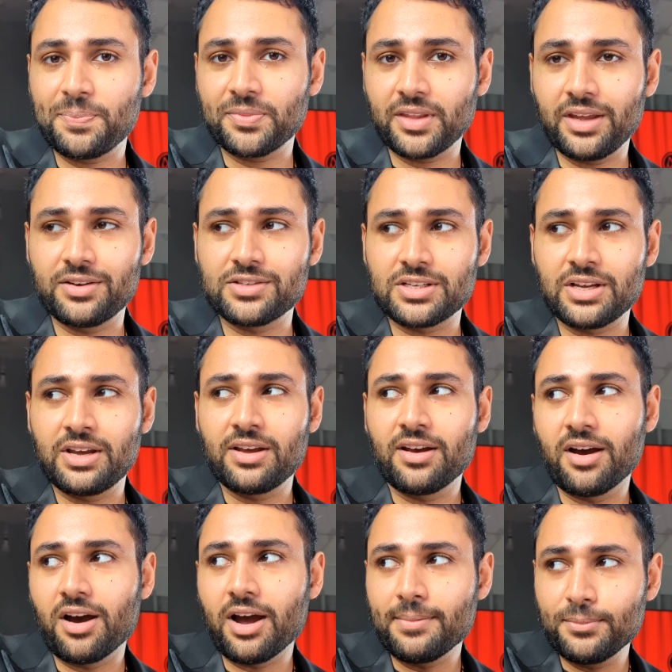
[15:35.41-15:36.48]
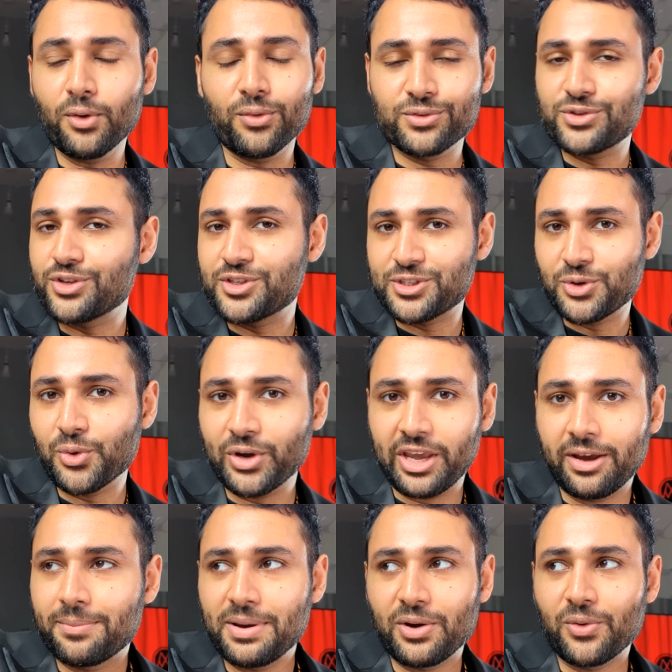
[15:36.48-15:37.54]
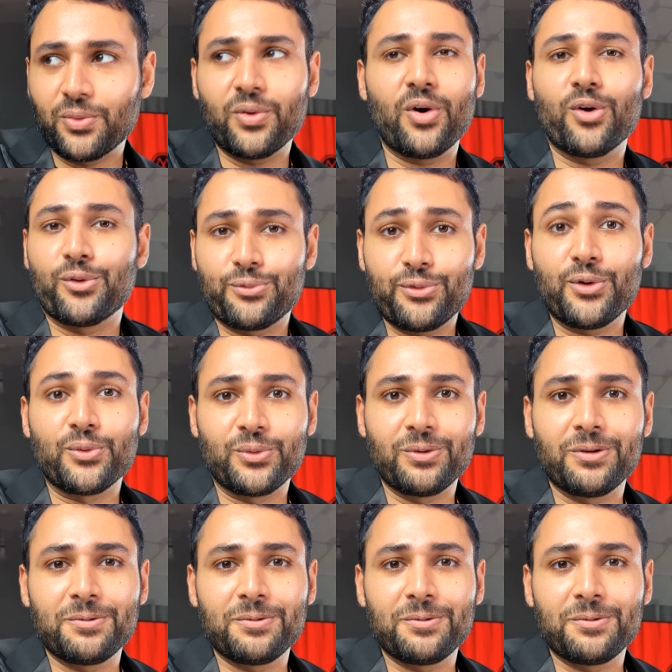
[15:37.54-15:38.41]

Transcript: And I'm not just talking about on a phone.